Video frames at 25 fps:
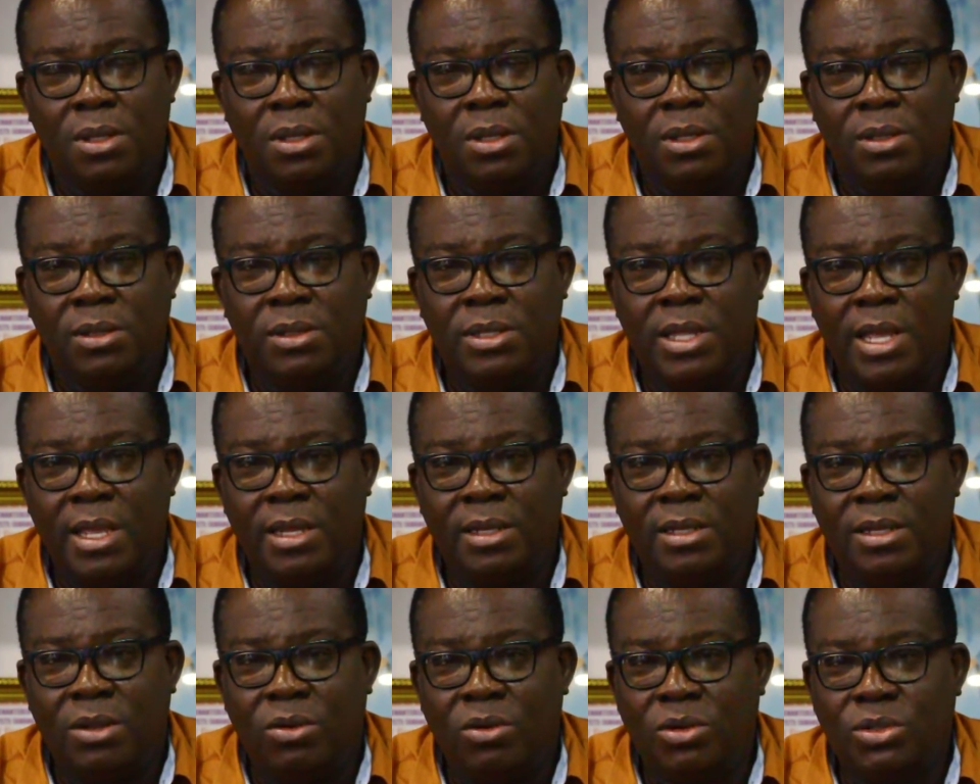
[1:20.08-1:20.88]

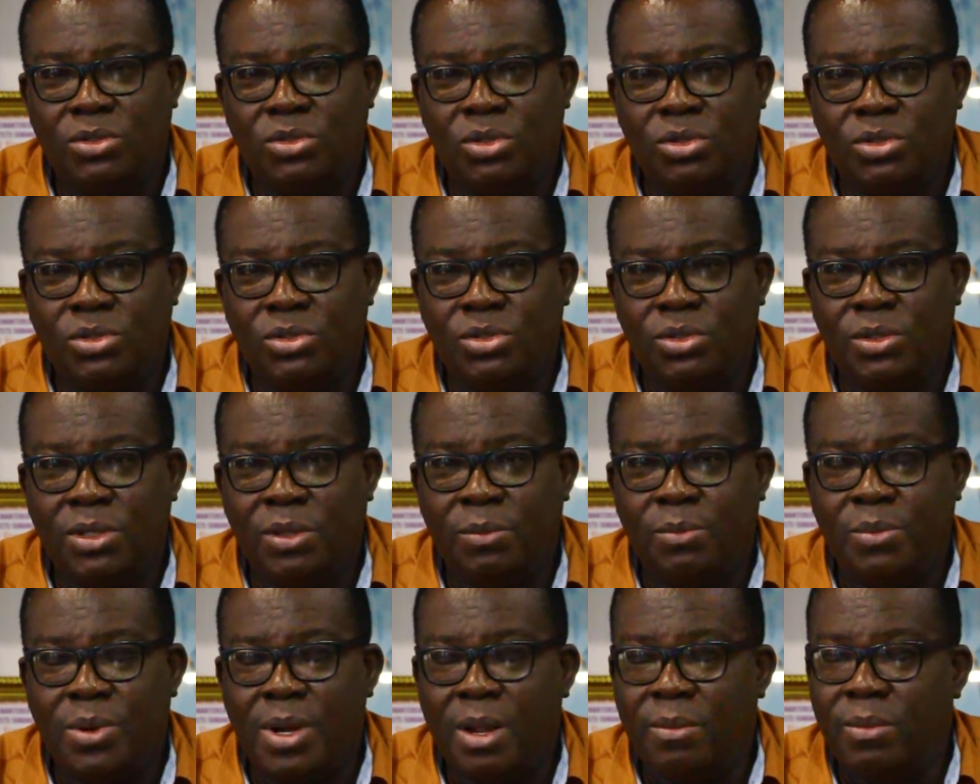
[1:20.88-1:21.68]
Then there was also the
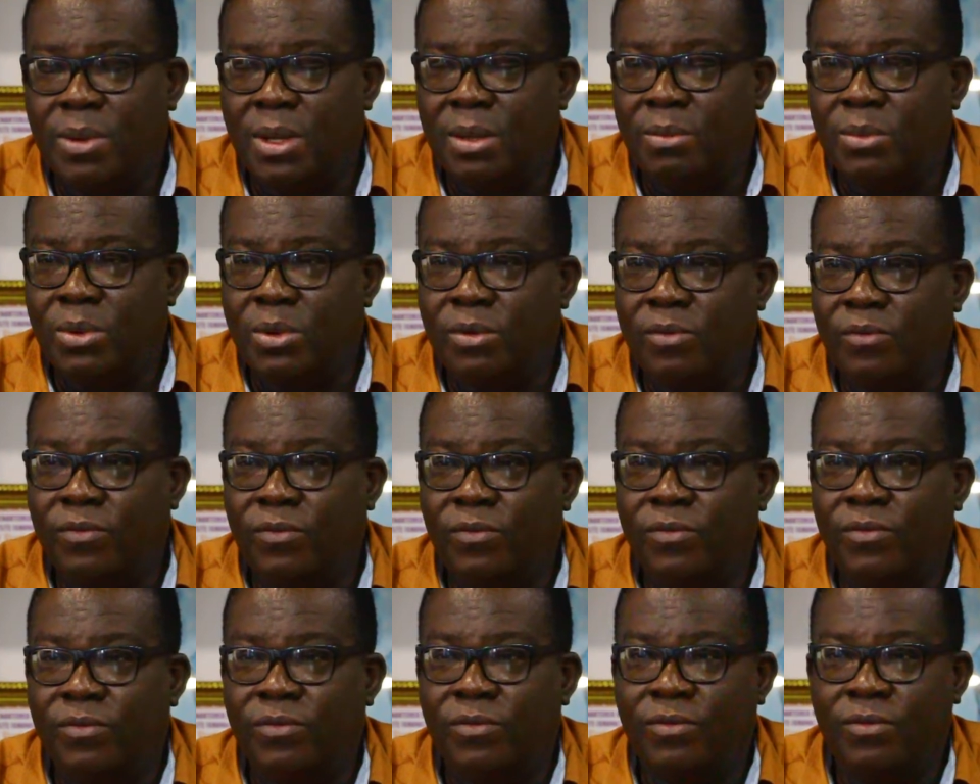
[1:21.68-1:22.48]
problem
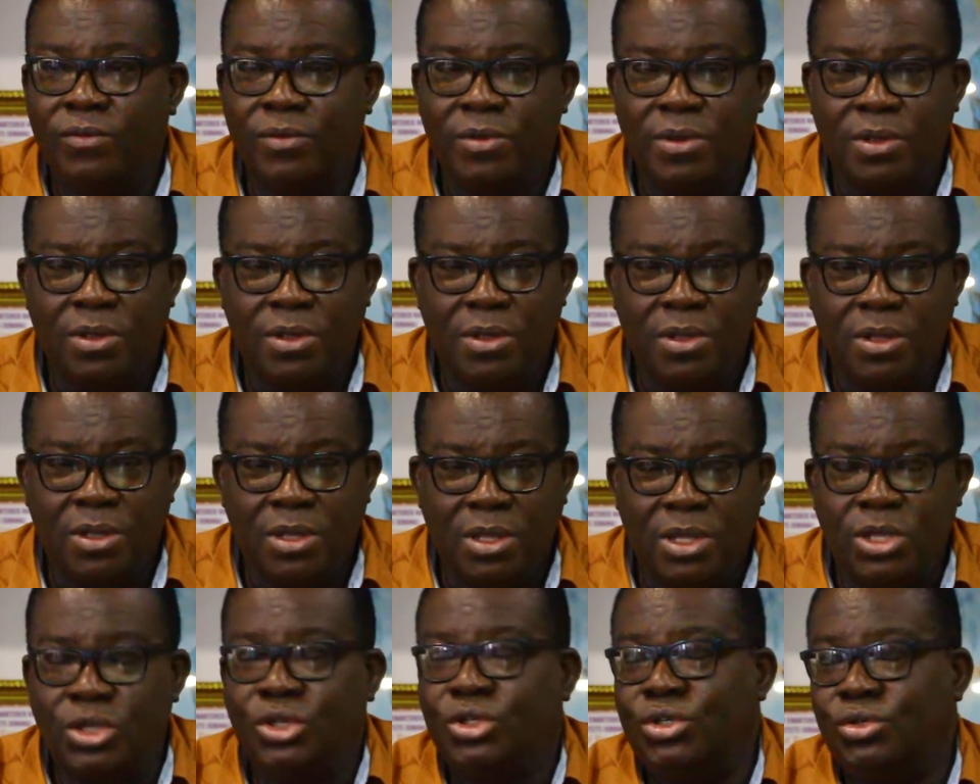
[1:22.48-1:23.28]
of
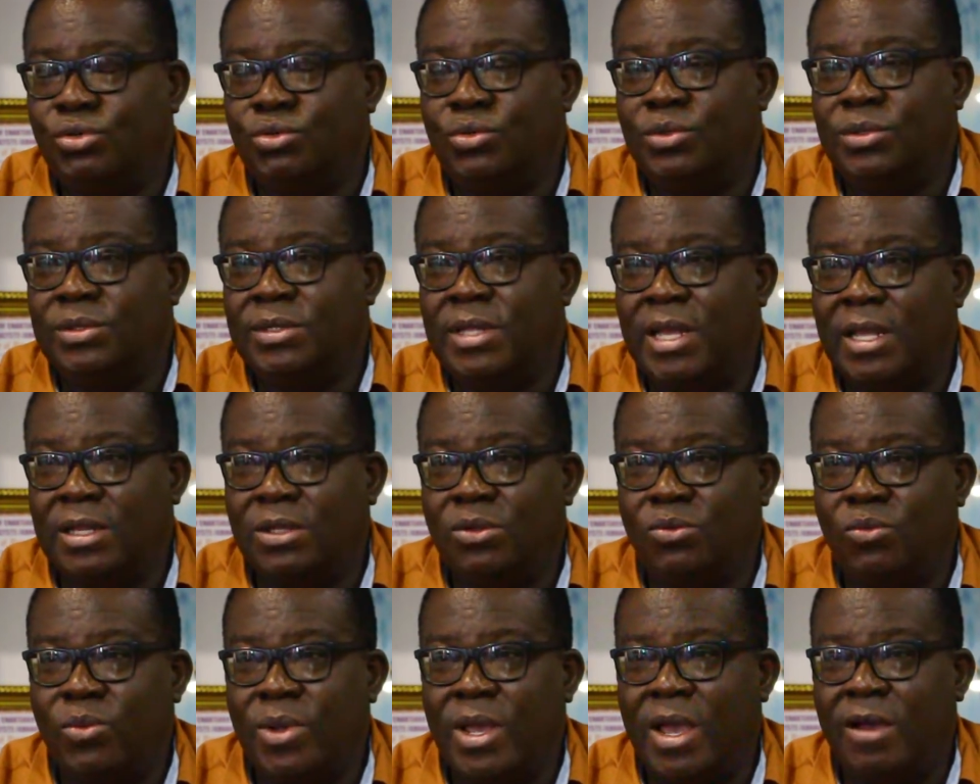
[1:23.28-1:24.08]
issues
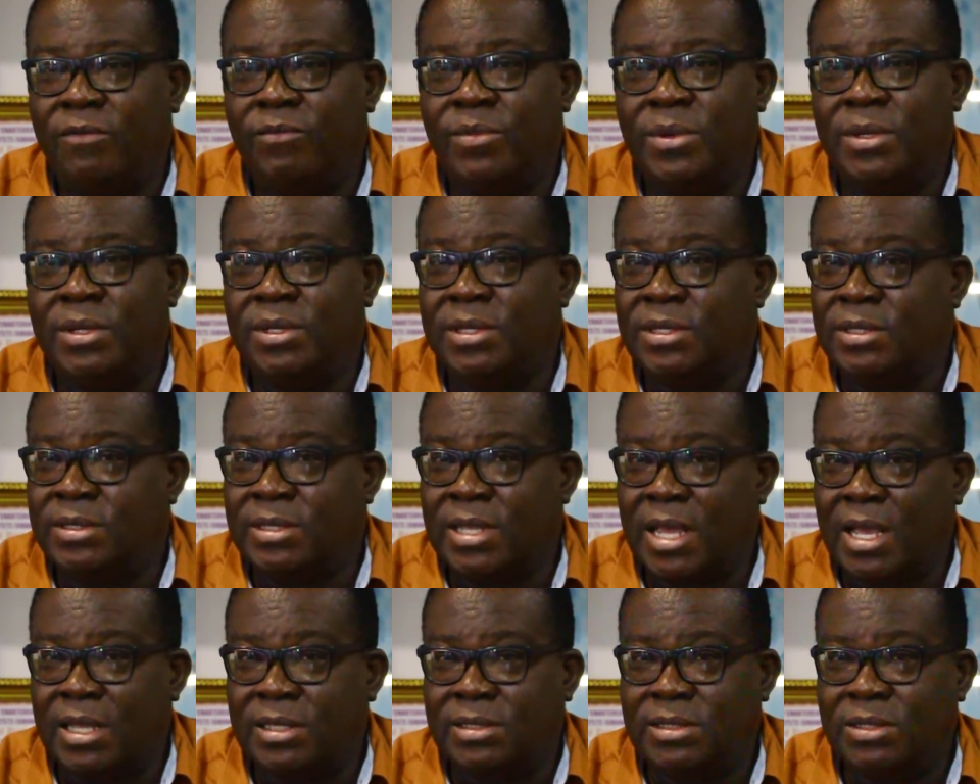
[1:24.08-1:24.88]
that we have been
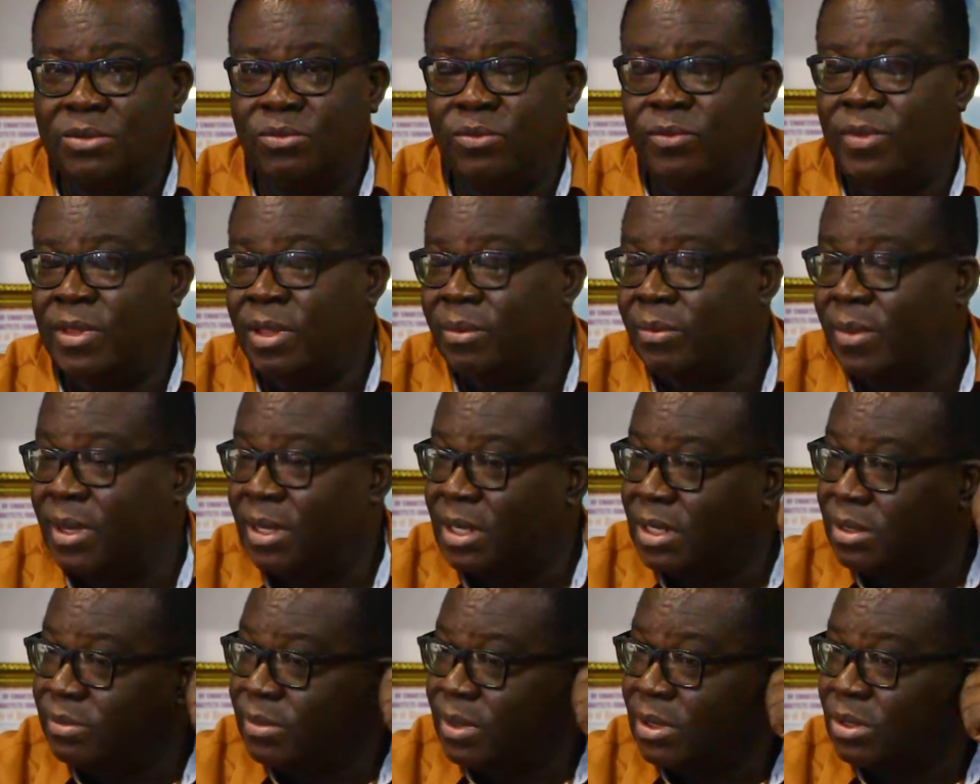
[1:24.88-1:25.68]
discussing with the
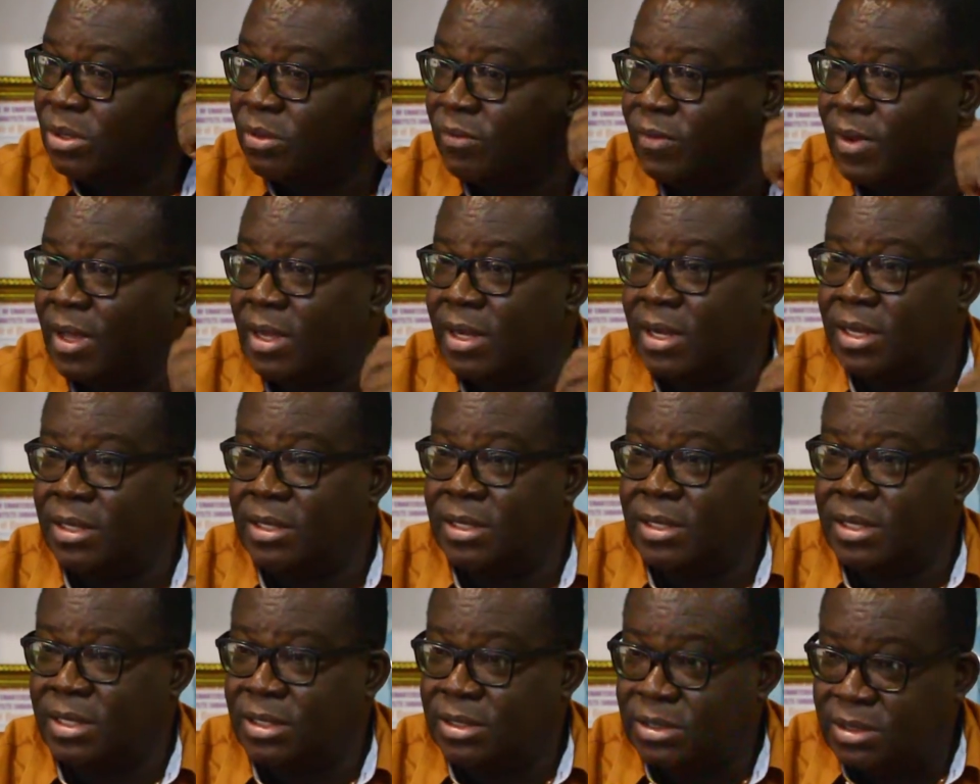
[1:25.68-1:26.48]
management of Ghana
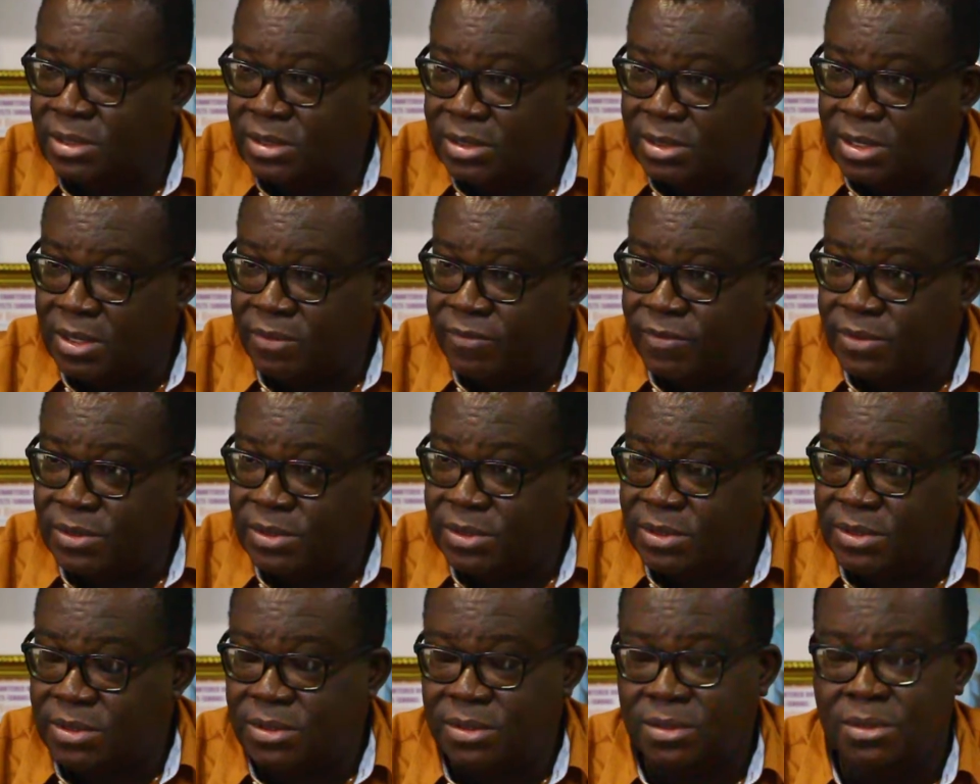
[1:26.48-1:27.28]
Education
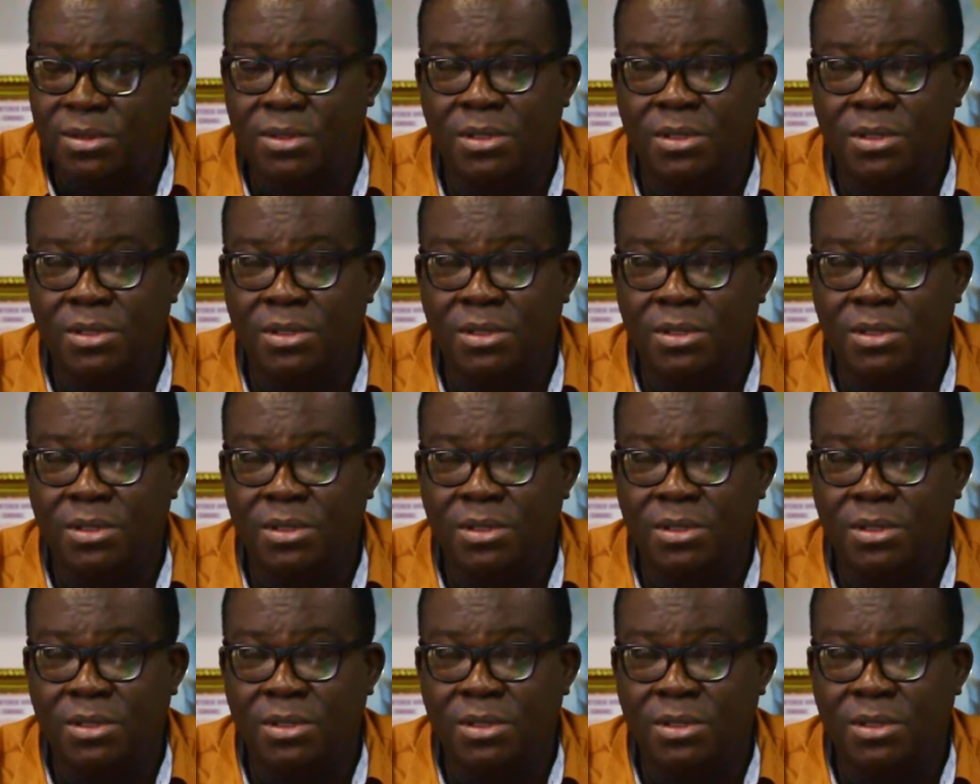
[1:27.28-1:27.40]
Service.